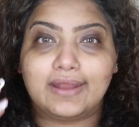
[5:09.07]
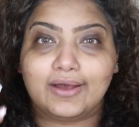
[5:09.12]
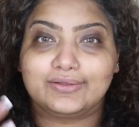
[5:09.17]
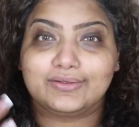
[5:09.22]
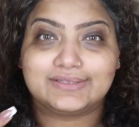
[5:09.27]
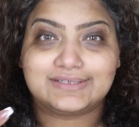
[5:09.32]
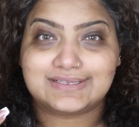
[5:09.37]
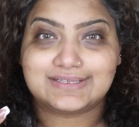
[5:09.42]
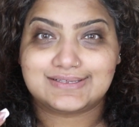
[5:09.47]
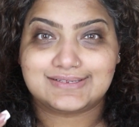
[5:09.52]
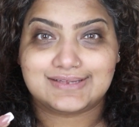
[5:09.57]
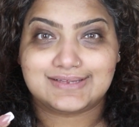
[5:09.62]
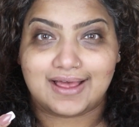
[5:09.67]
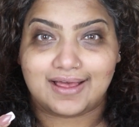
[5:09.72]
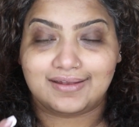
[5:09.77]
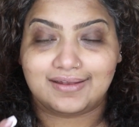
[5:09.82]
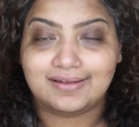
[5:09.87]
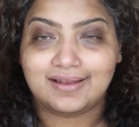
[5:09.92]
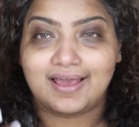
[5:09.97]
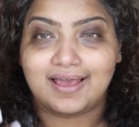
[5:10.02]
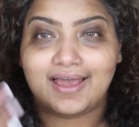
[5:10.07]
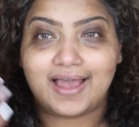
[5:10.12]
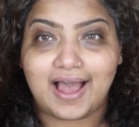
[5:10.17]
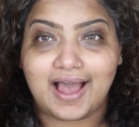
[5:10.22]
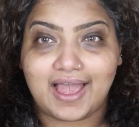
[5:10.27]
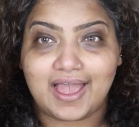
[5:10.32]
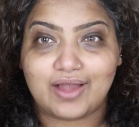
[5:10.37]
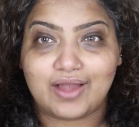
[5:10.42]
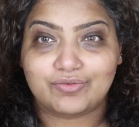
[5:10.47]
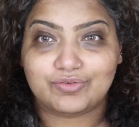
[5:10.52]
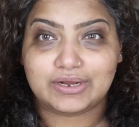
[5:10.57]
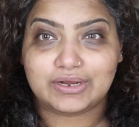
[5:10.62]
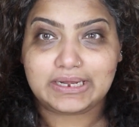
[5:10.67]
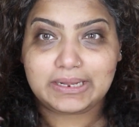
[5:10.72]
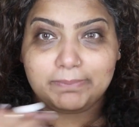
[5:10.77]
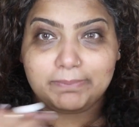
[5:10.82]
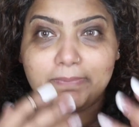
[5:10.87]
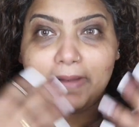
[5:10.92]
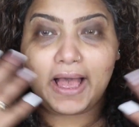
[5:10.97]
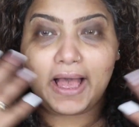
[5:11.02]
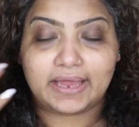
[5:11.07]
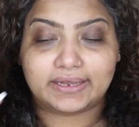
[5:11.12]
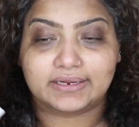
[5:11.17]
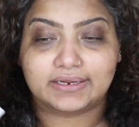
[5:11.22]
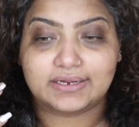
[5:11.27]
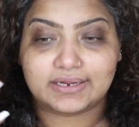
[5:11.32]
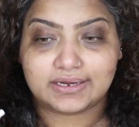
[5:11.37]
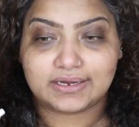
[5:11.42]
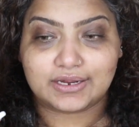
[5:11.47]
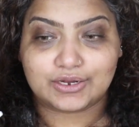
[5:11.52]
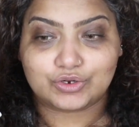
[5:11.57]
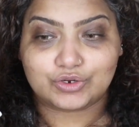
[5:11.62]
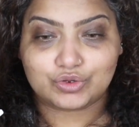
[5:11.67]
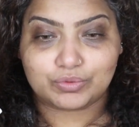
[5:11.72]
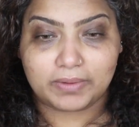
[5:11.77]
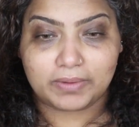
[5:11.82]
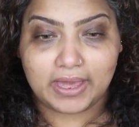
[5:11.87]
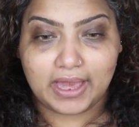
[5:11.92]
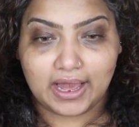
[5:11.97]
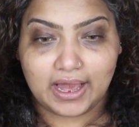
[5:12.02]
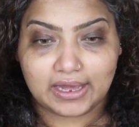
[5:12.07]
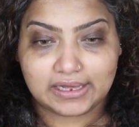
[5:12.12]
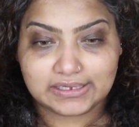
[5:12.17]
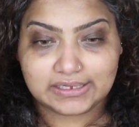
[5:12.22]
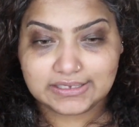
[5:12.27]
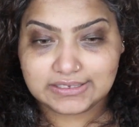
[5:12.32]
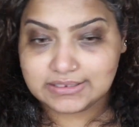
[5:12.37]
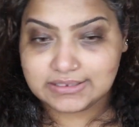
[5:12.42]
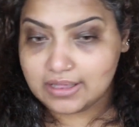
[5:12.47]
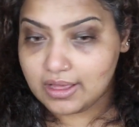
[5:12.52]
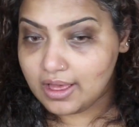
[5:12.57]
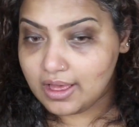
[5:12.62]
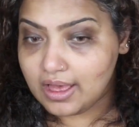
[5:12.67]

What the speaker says: Now this is done. I have really patted it into my eyes.